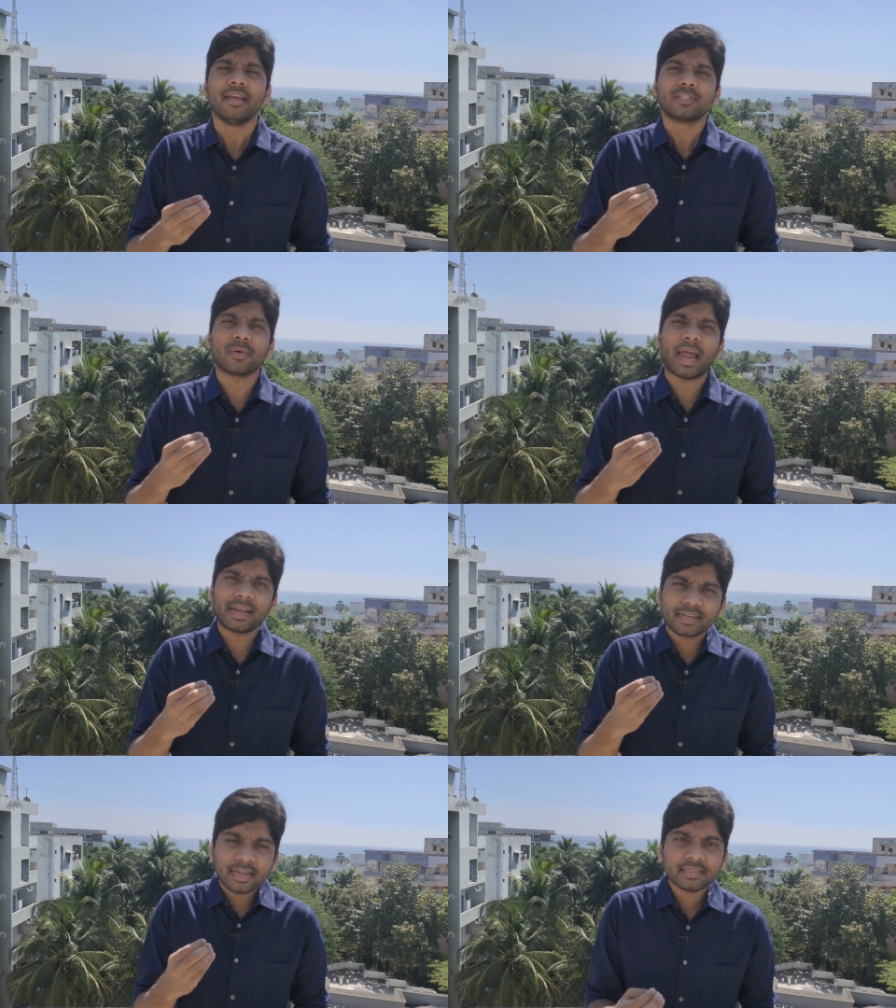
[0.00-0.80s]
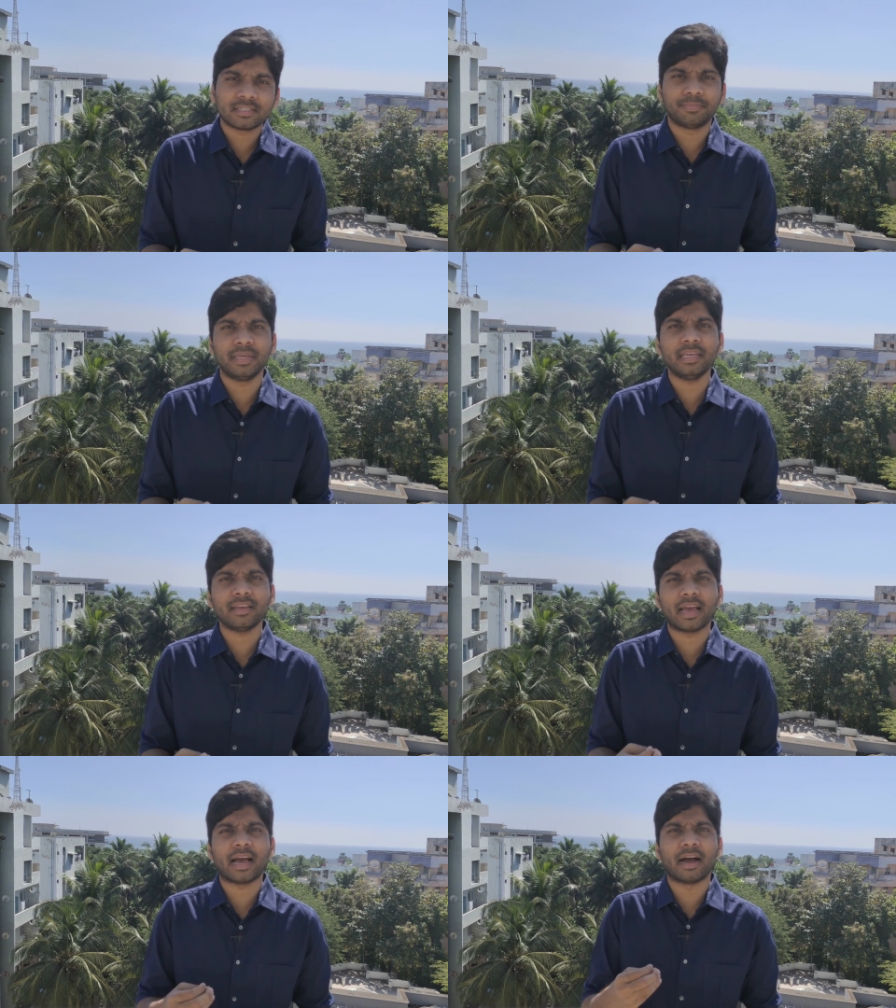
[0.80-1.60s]
So at least
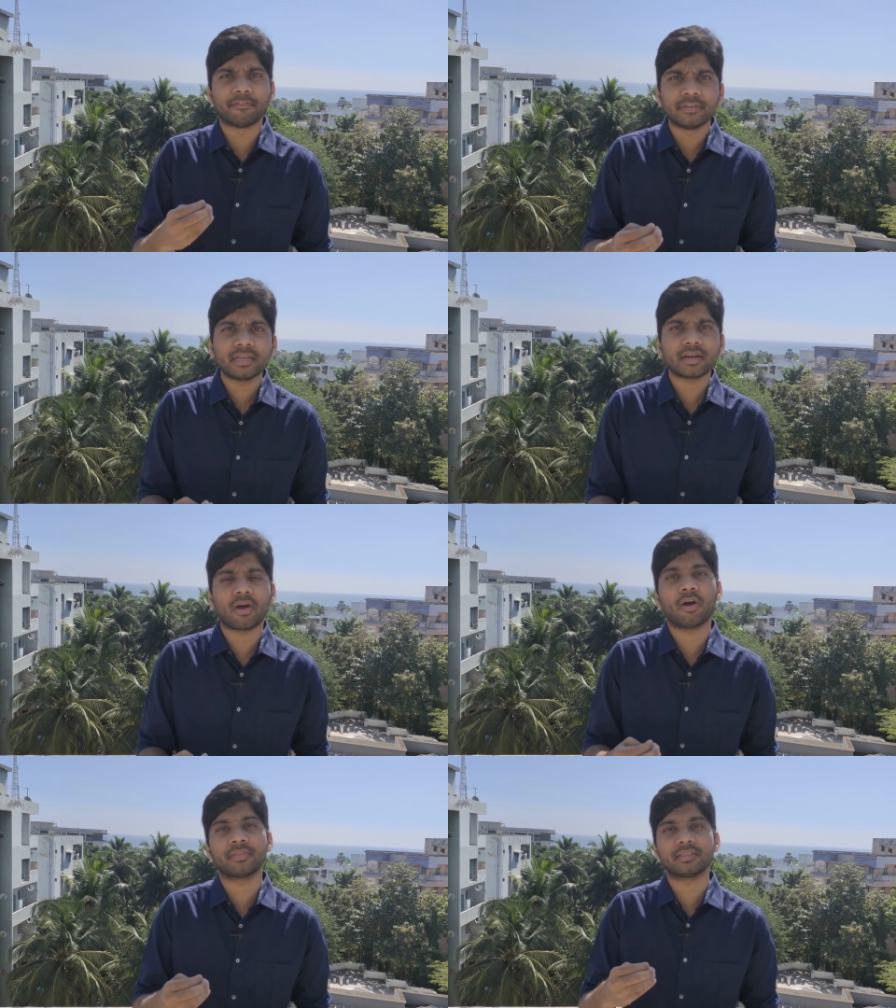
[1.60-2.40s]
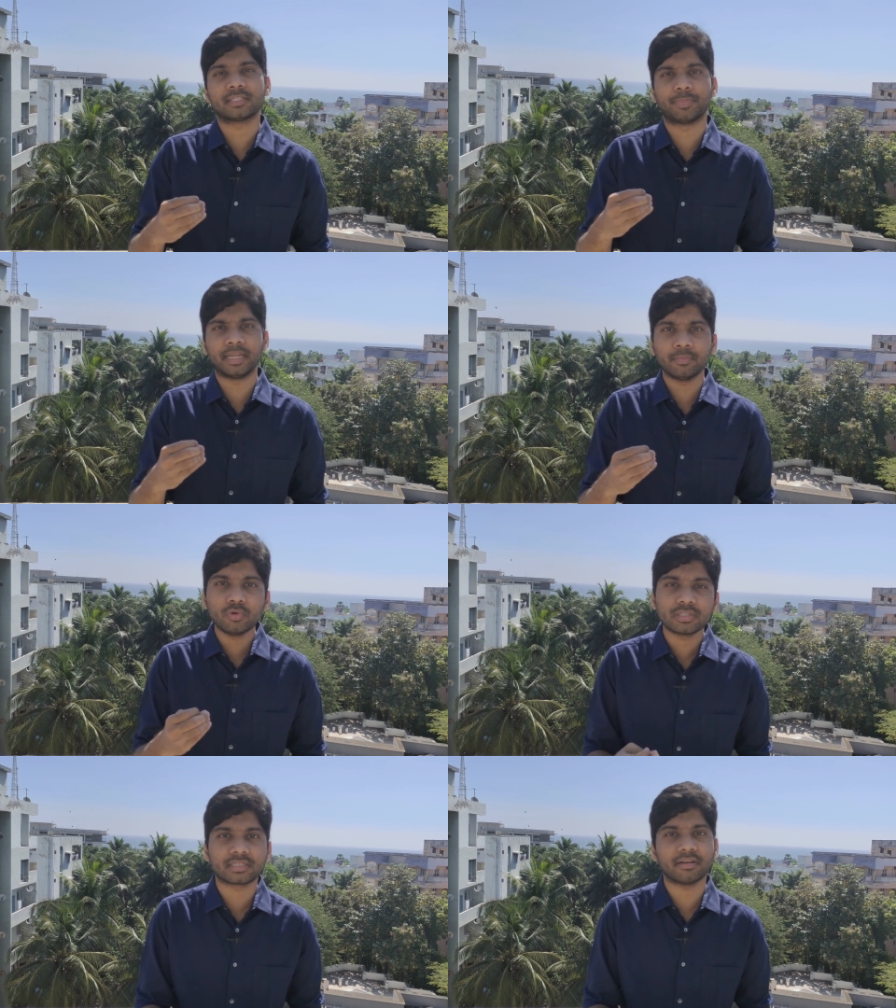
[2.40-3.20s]
be aware on the Spring
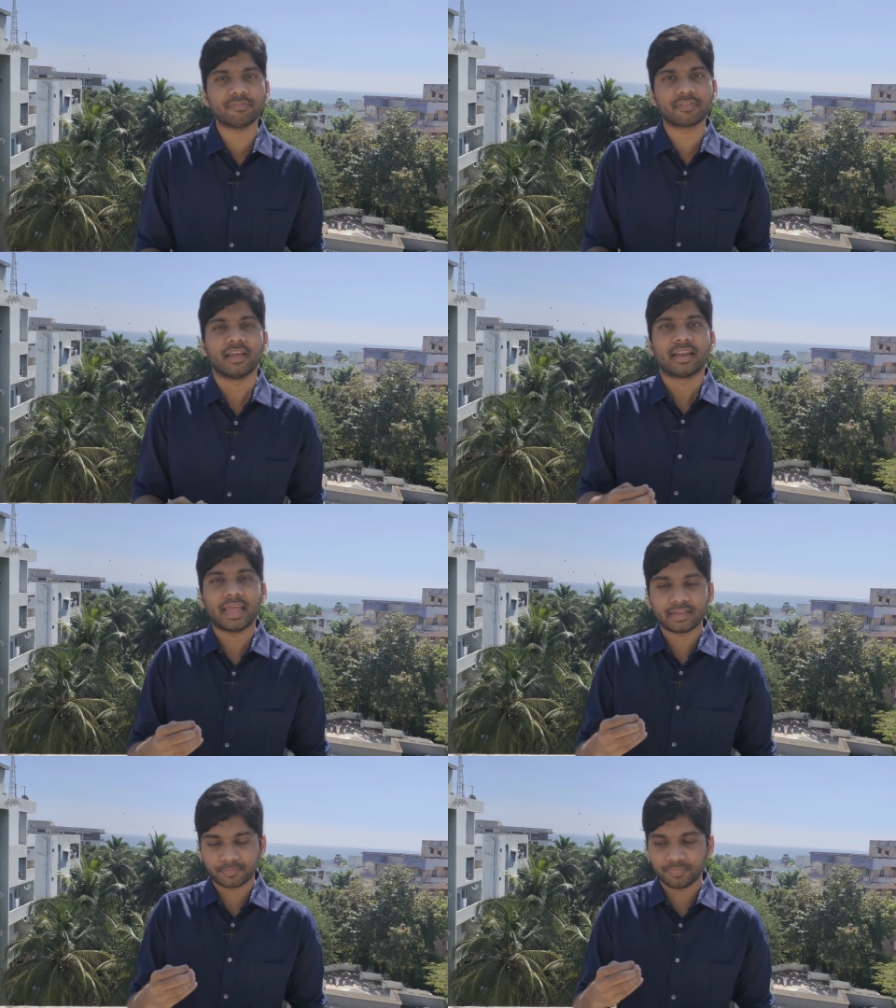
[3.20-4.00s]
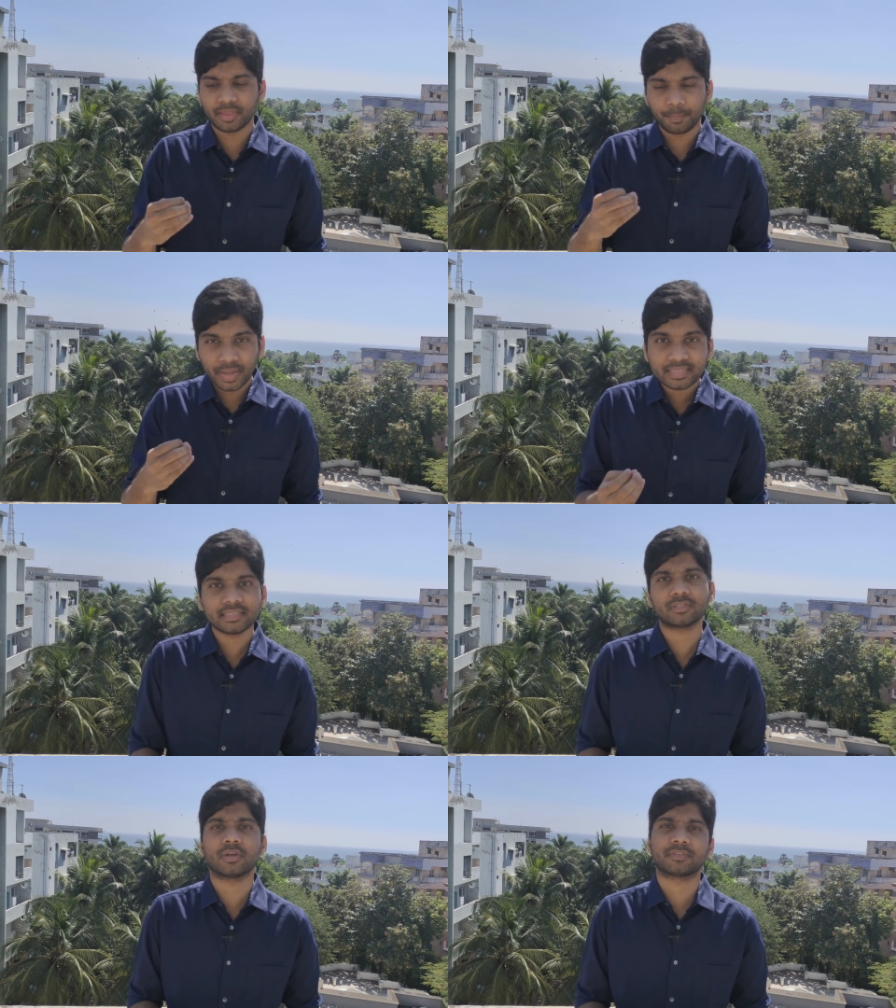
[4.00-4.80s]
Boot stuff, like the
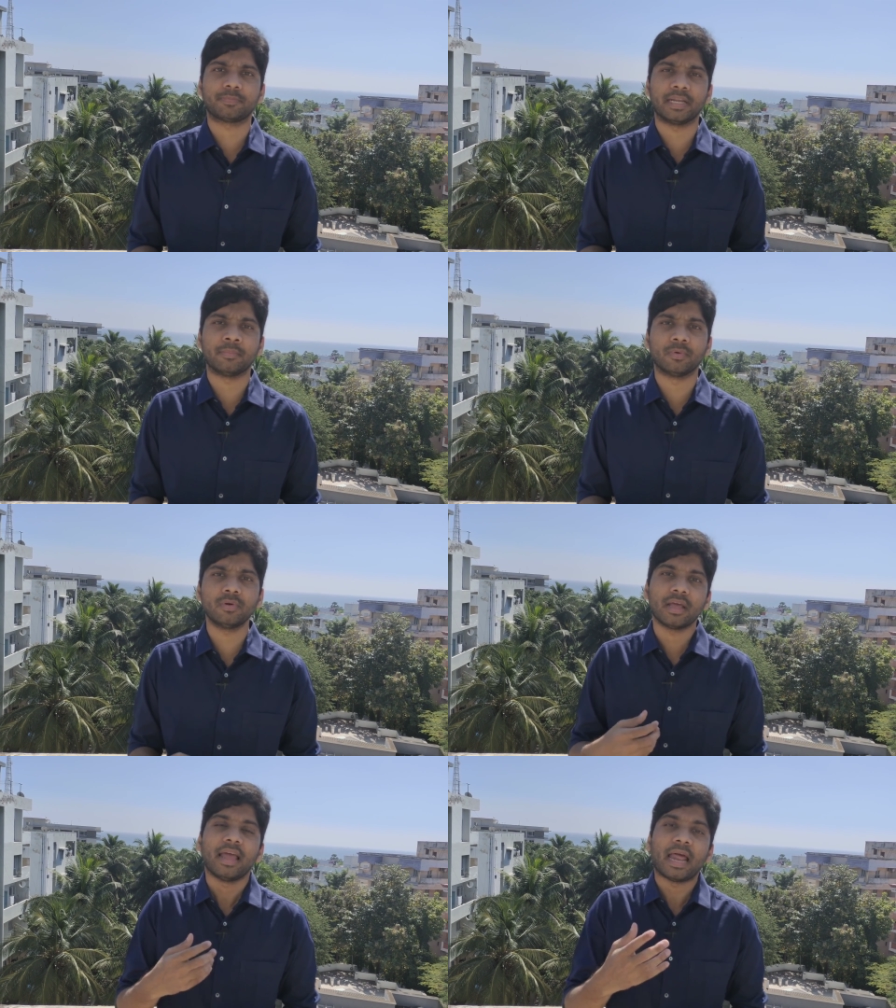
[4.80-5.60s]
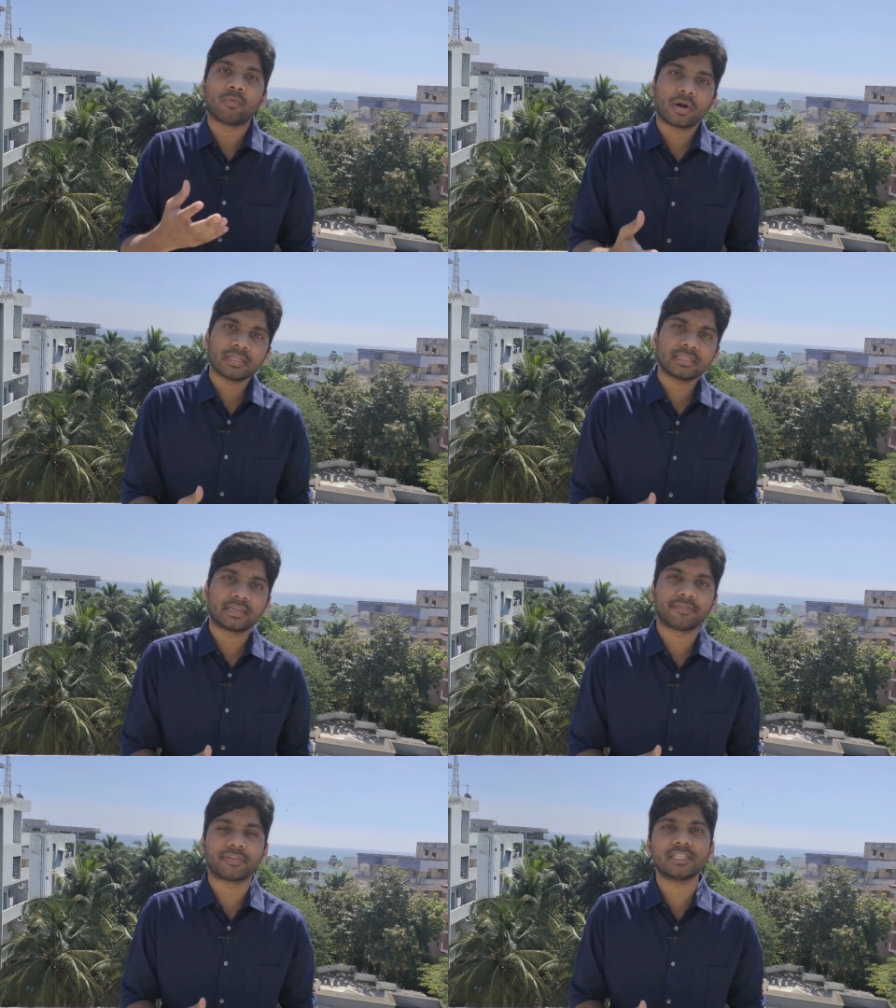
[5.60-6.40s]
basics of Spring Boot and what is
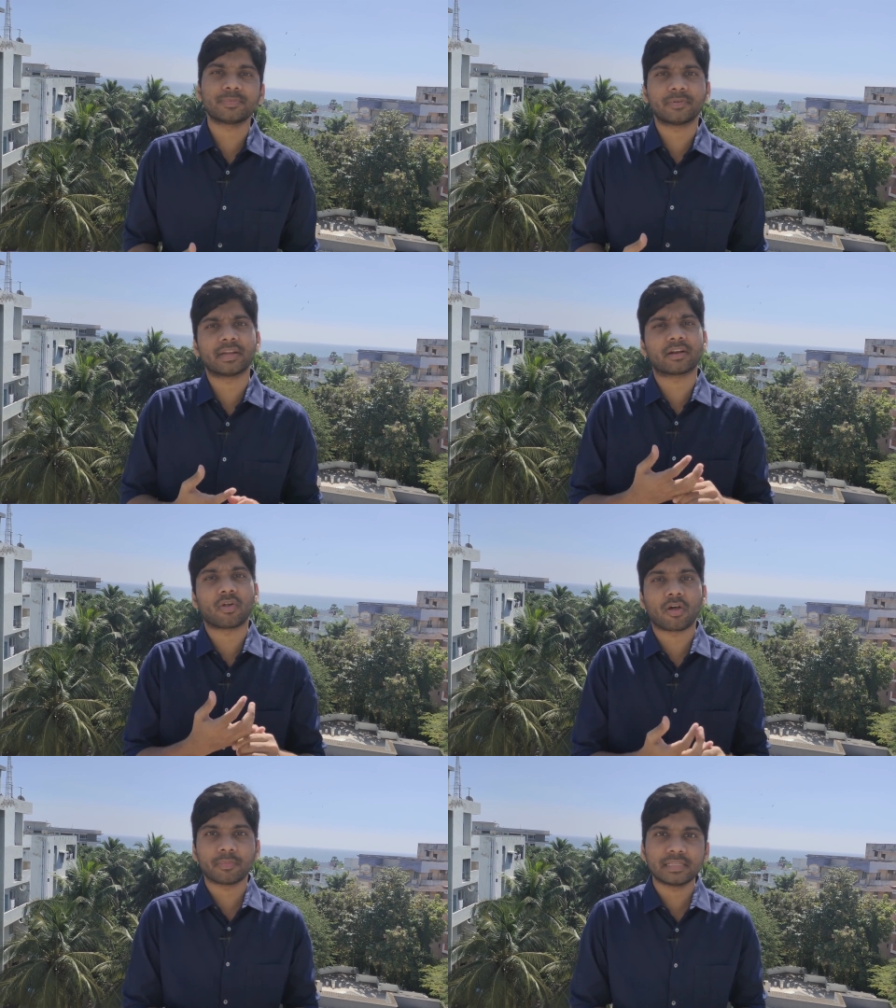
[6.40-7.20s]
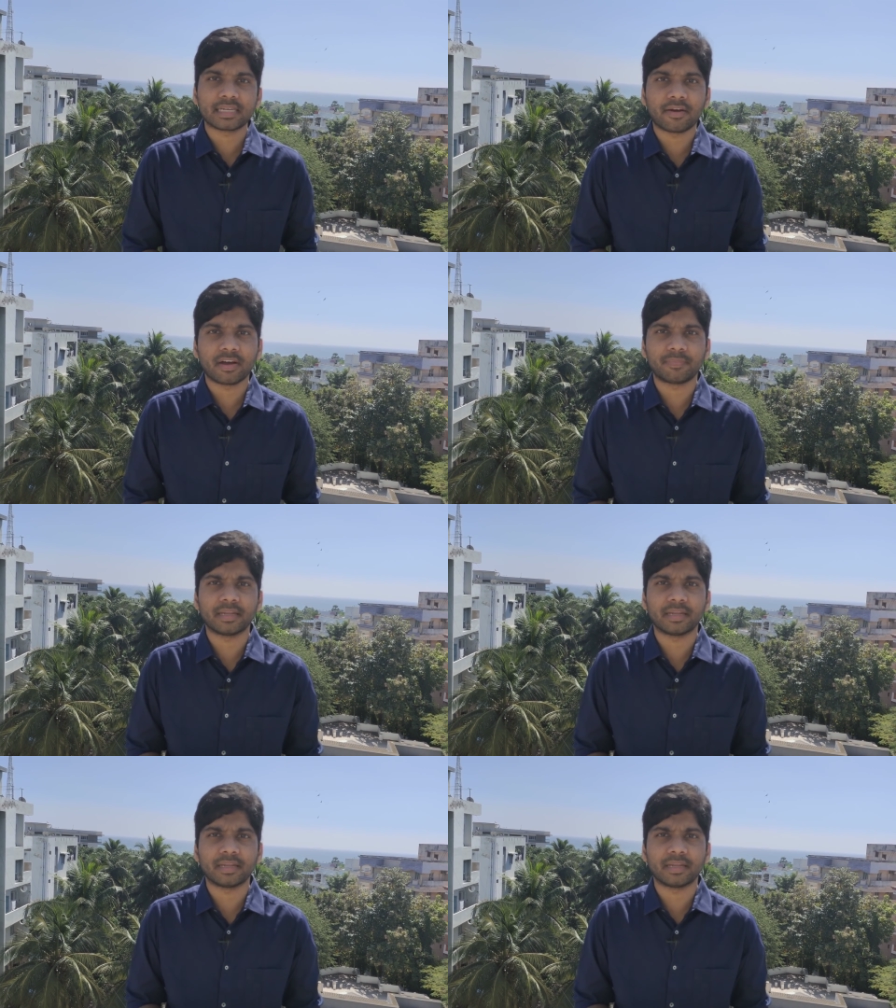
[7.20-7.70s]
the difference between a normal Java